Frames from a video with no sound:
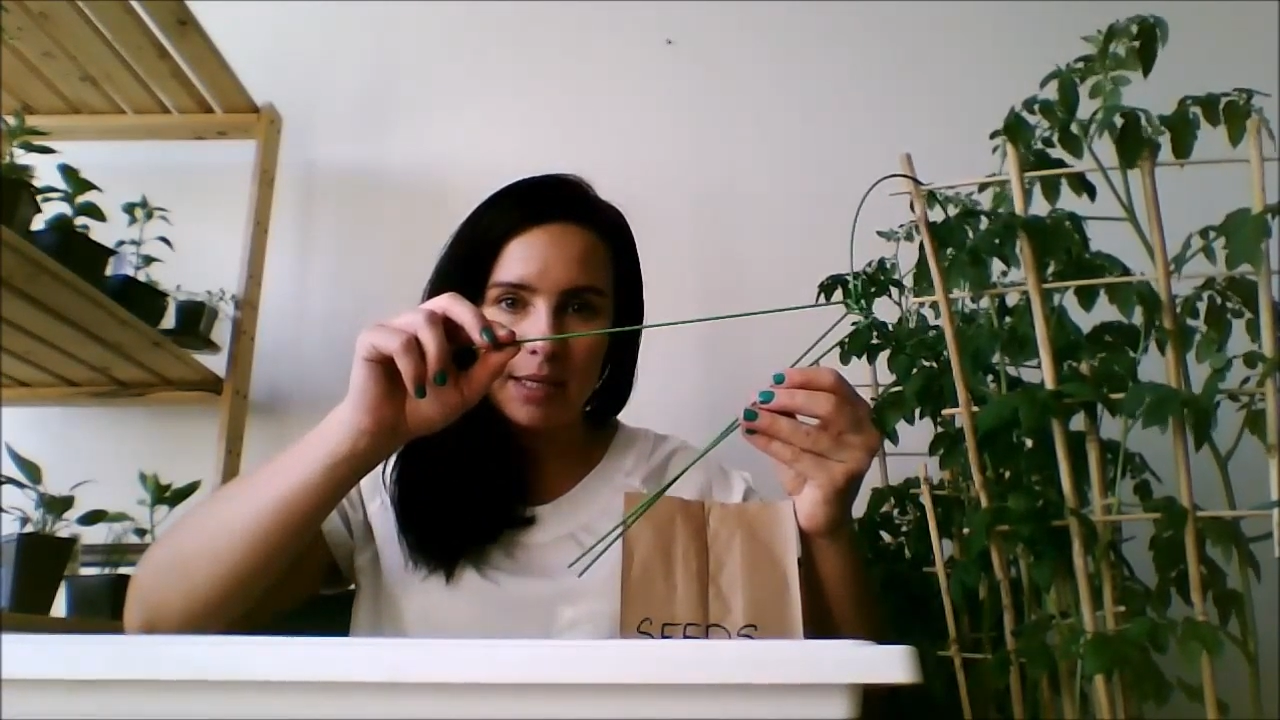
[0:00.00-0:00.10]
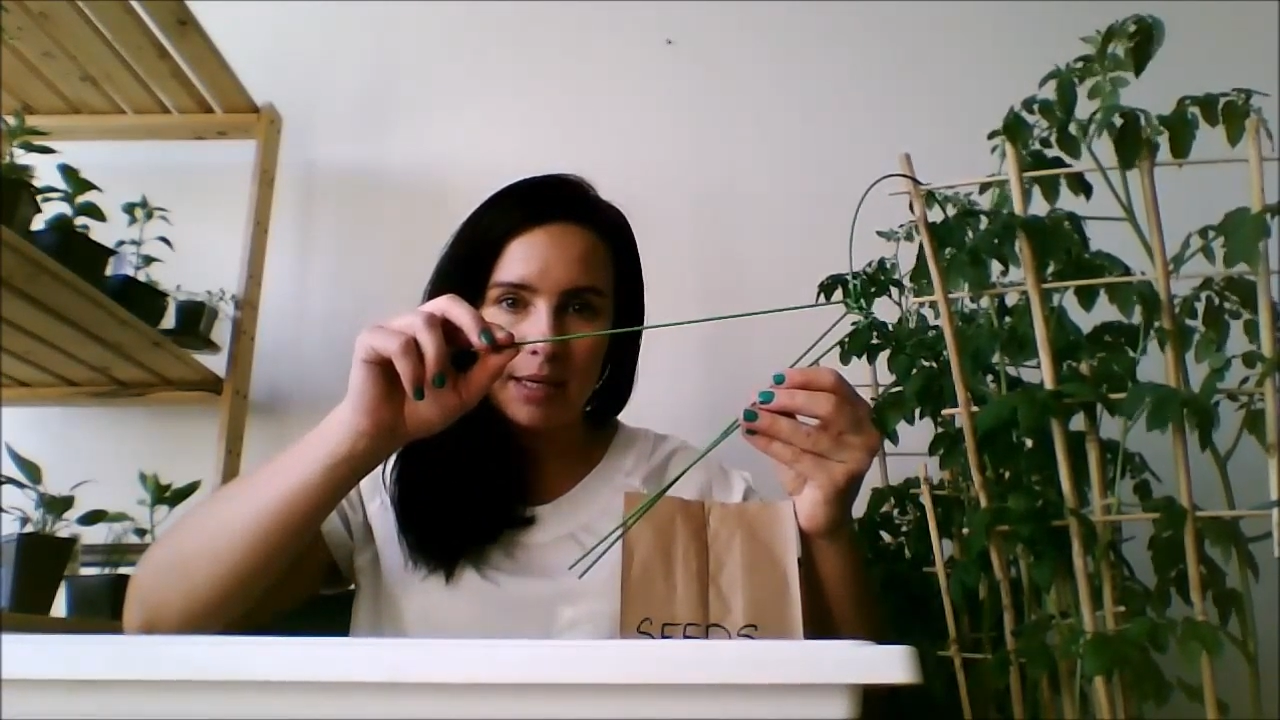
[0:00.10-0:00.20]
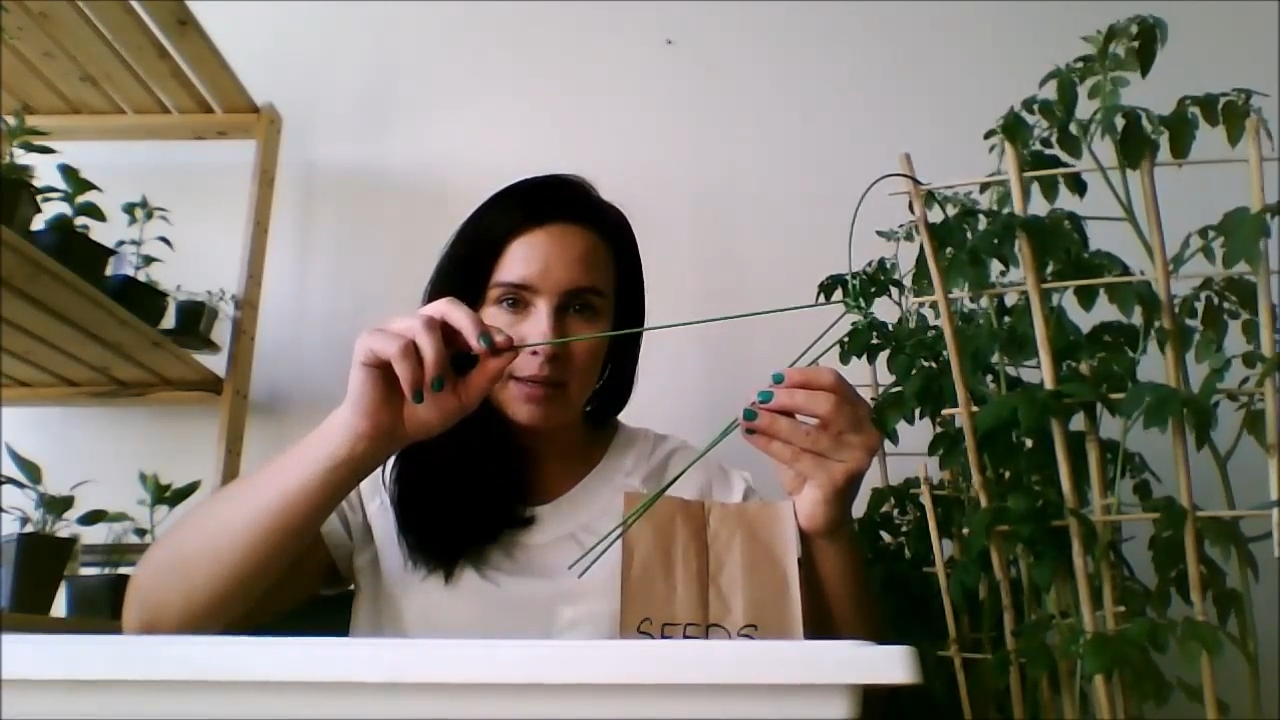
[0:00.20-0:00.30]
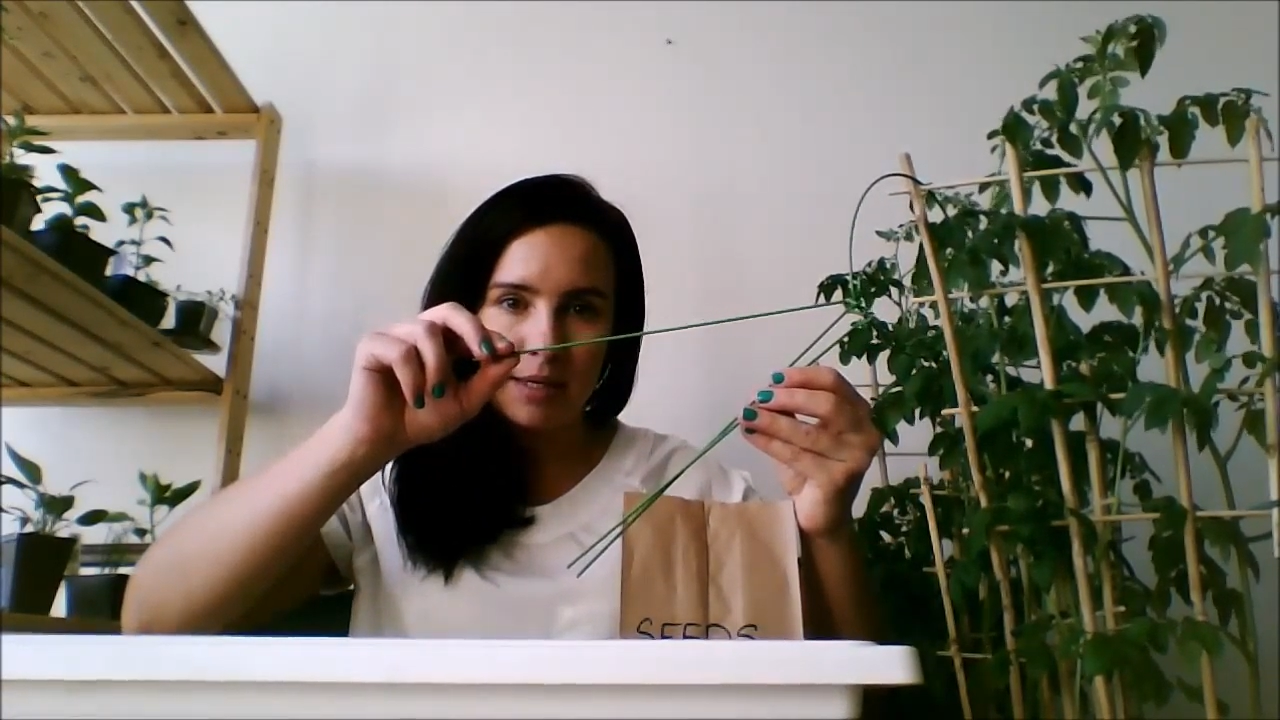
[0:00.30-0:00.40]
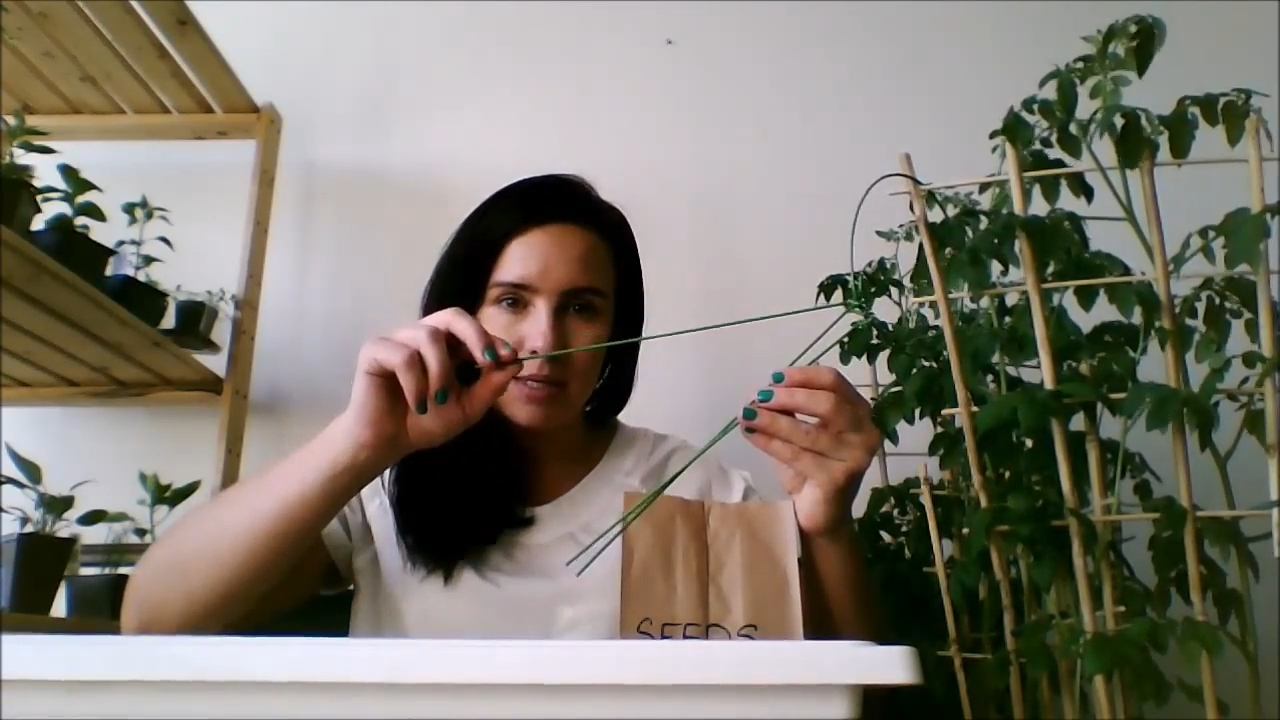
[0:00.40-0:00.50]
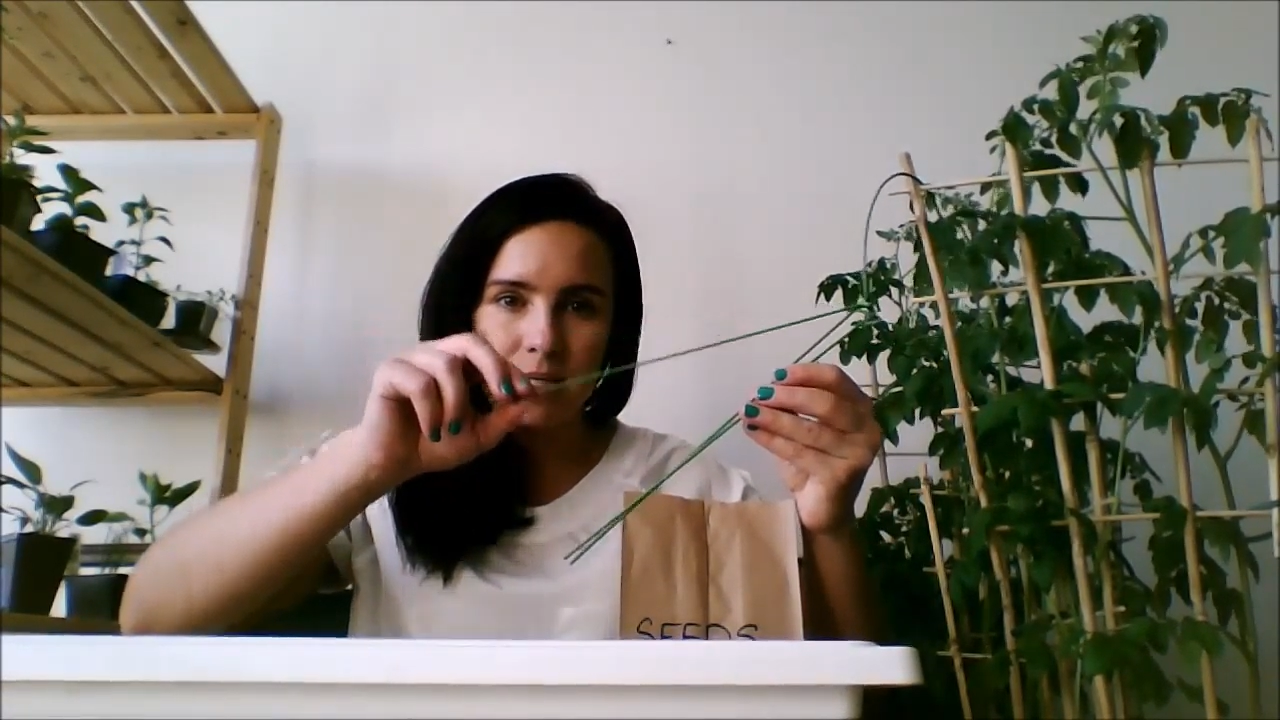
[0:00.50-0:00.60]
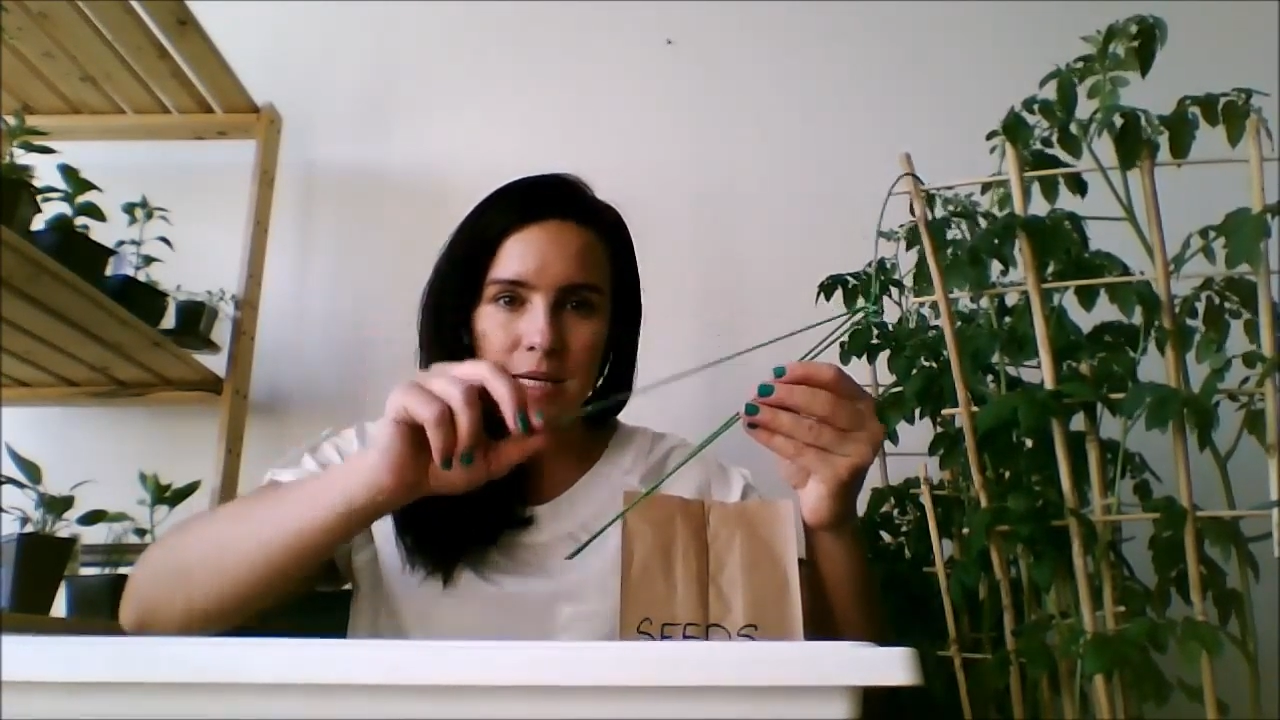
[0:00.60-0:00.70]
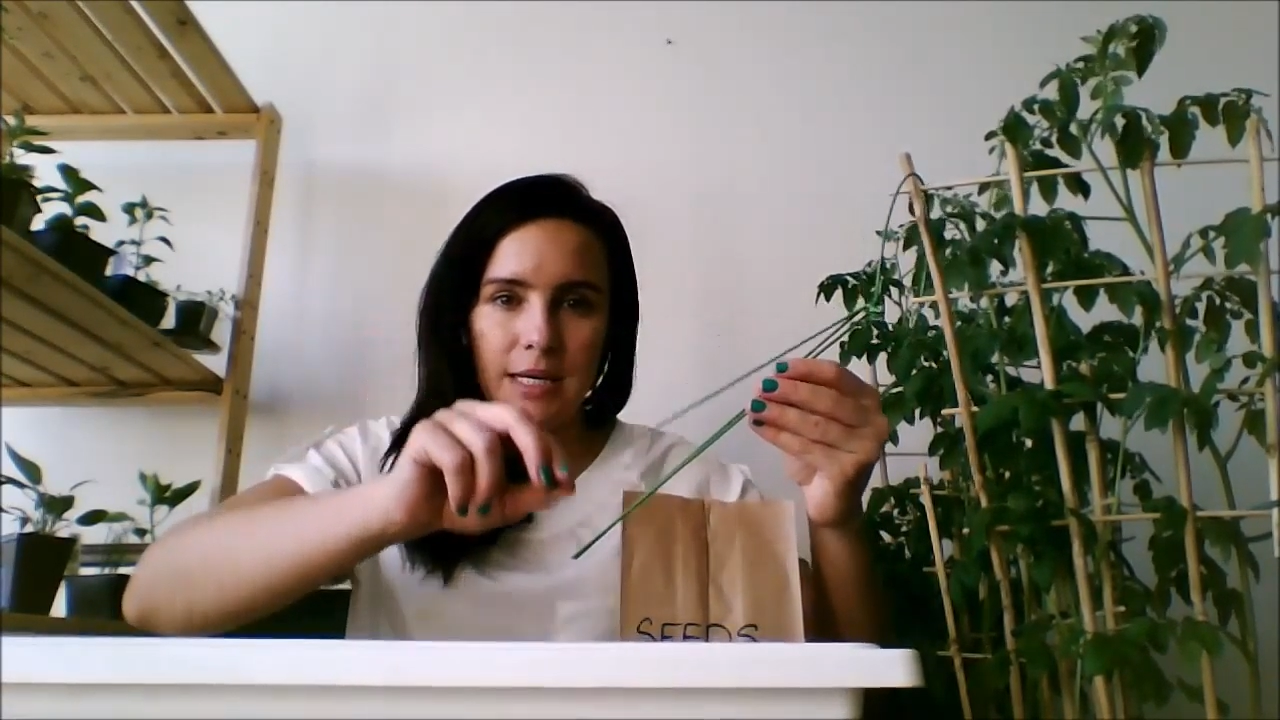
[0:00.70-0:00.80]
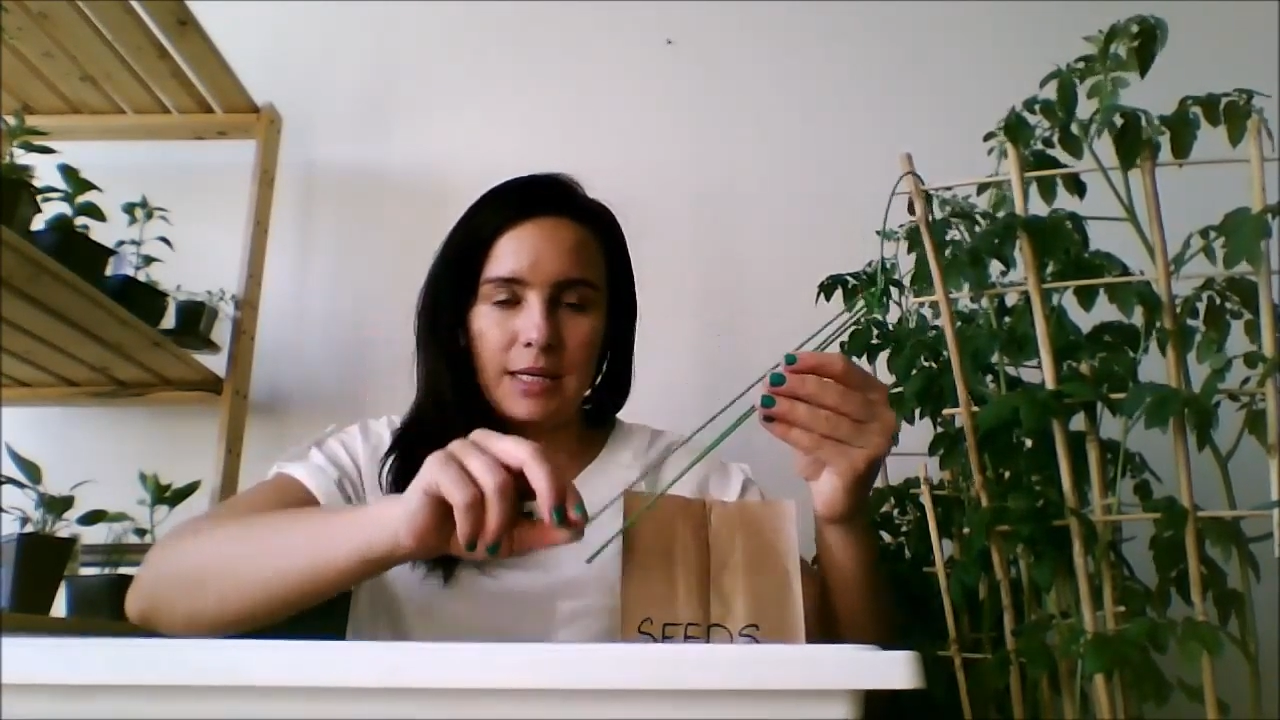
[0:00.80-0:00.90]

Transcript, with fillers: like this